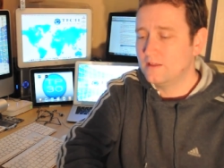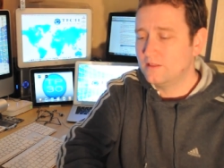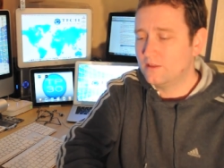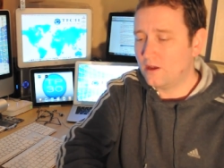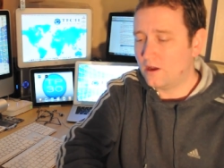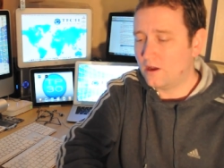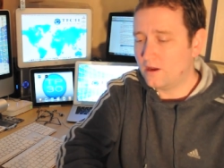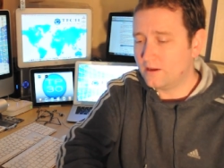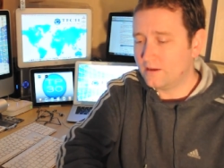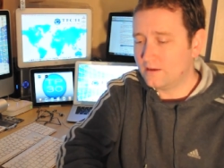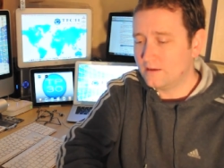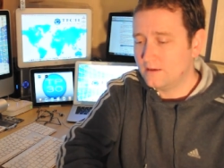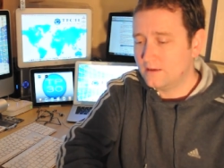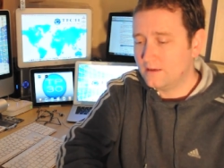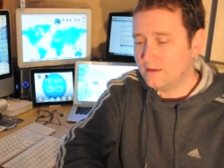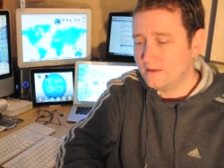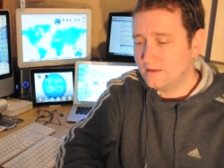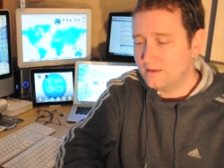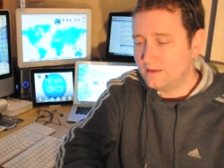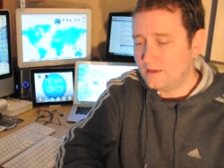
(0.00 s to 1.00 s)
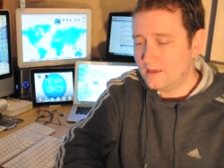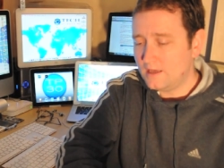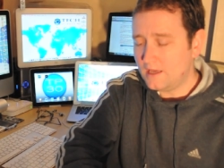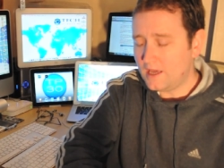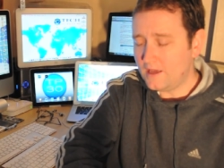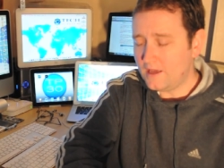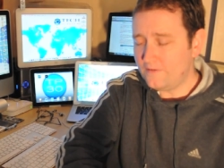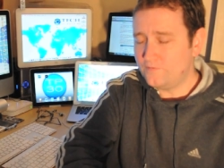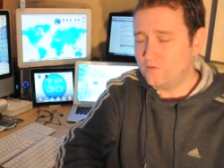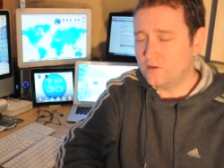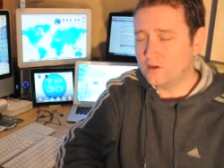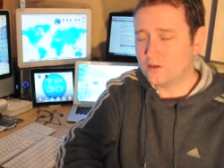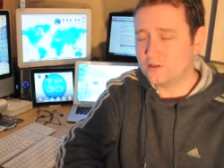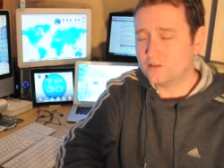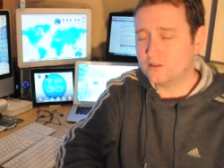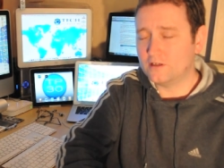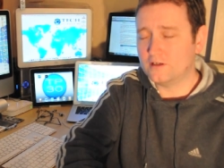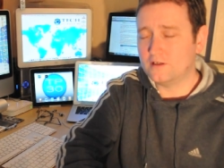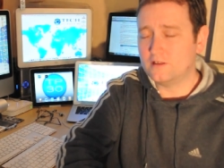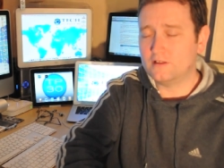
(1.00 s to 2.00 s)
Now, if you look
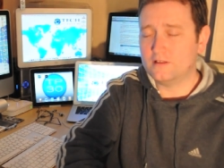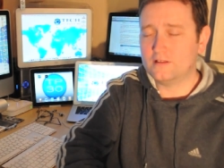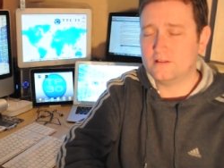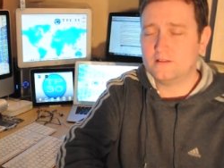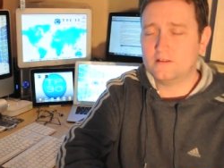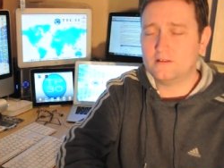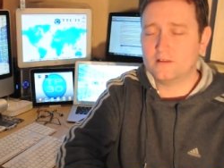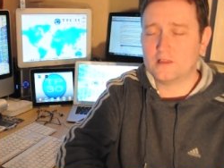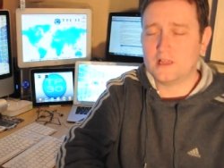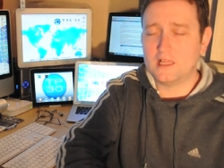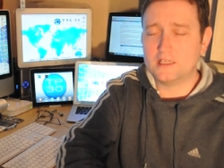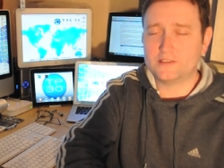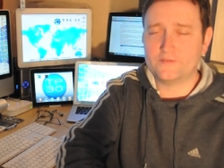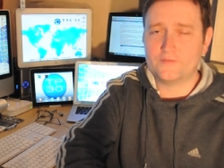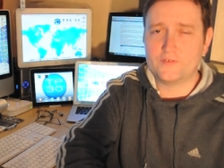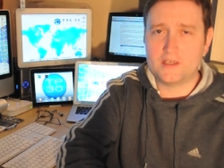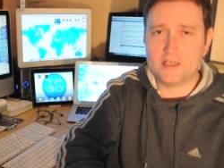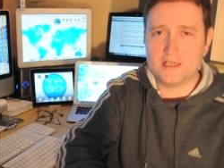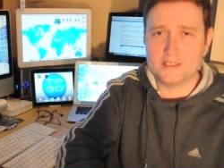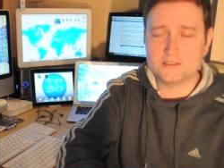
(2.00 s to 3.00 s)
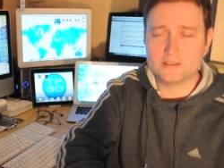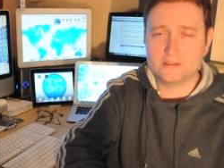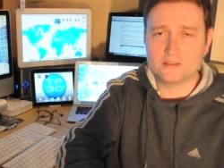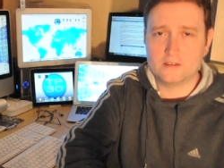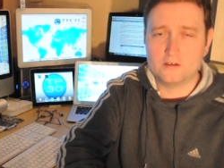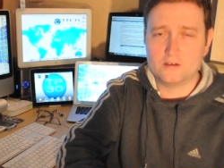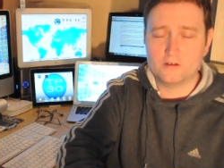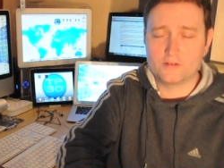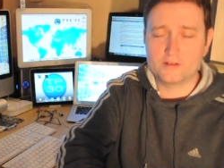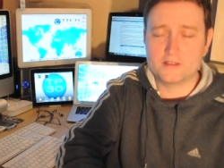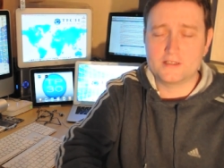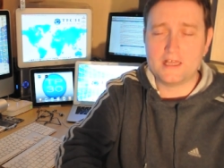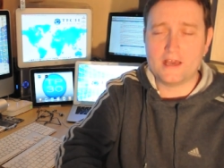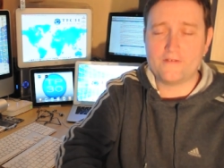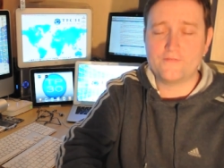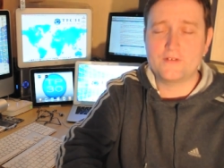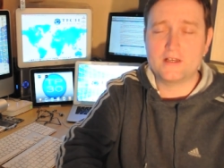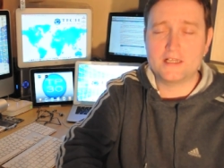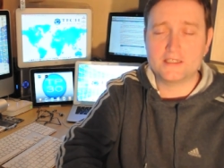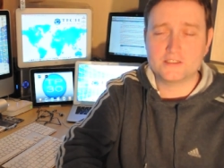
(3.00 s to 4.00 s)
at the, the classification, or the
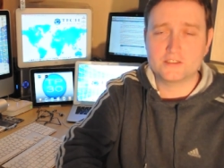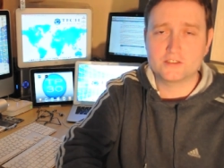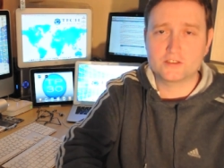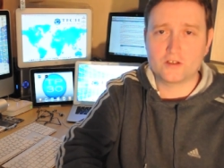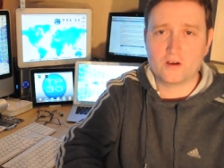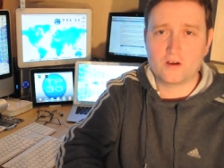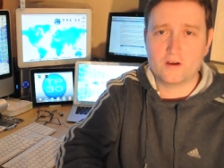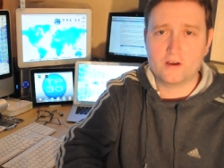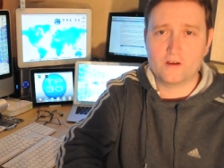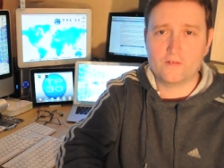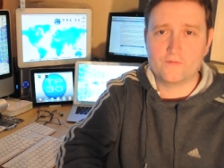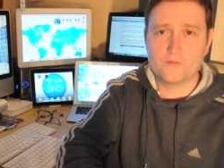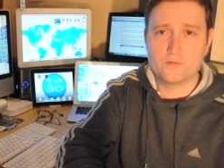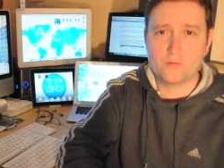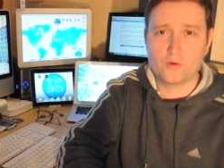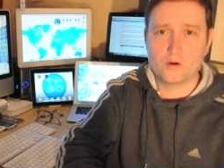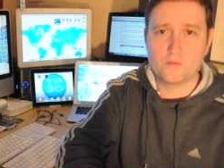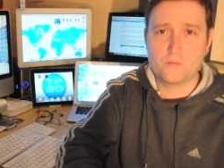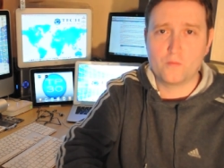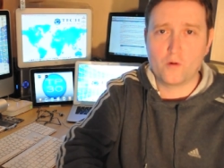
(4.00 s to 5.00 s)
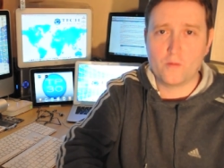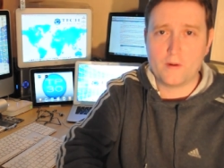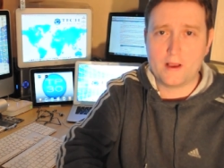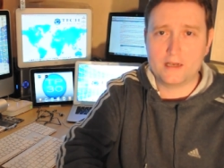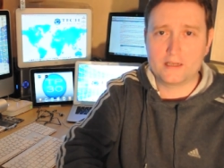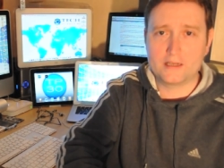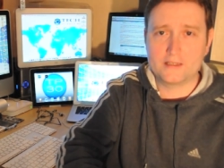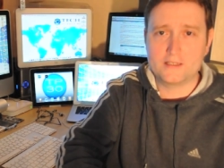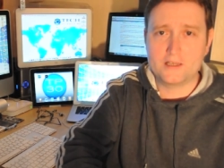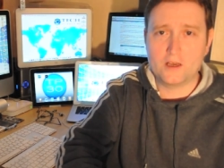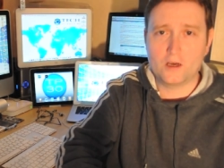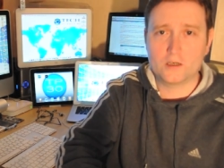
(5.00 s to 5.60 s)
definition, sorry, of the word mobile in the